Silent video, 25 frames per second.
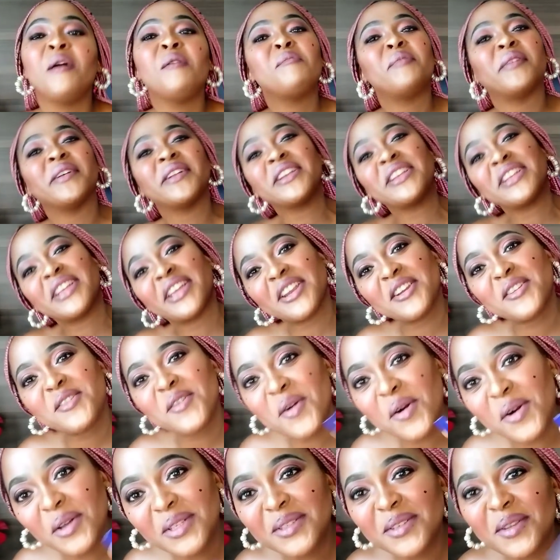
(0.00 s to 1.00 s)
But it can
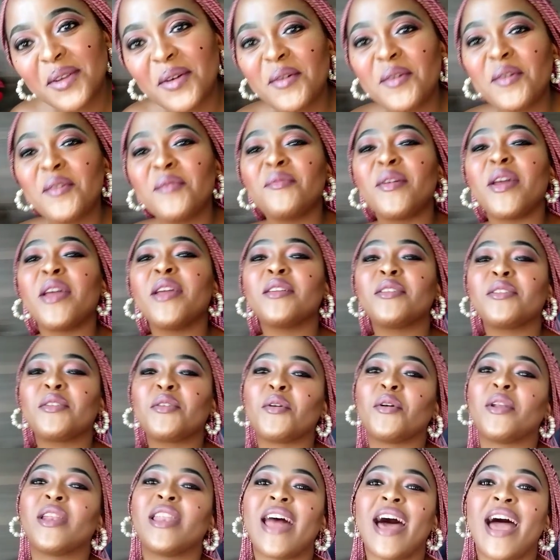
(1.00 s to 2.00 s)
also make
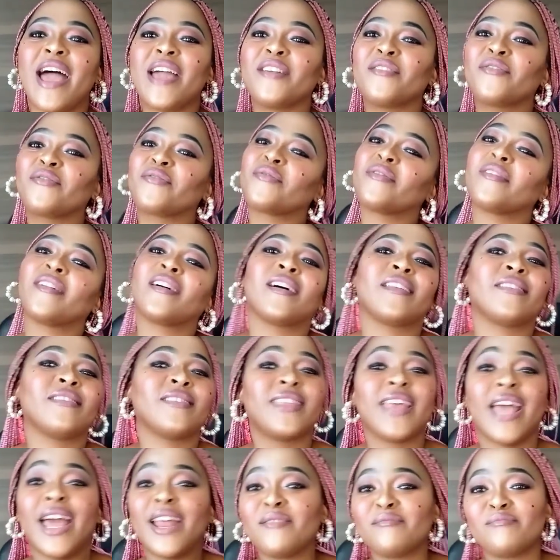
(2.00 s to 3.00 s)
your life
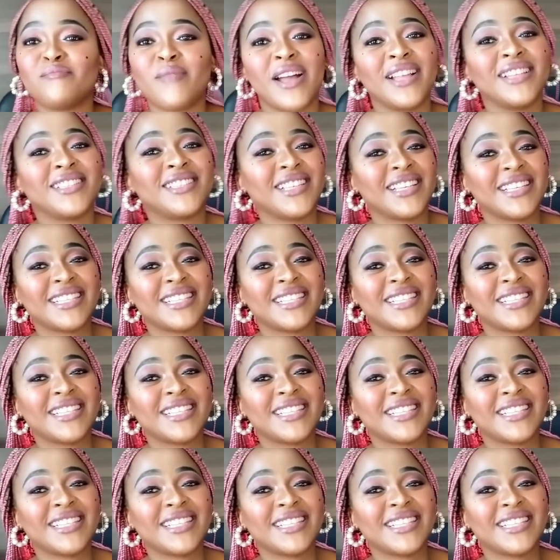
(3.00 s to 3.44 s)
that much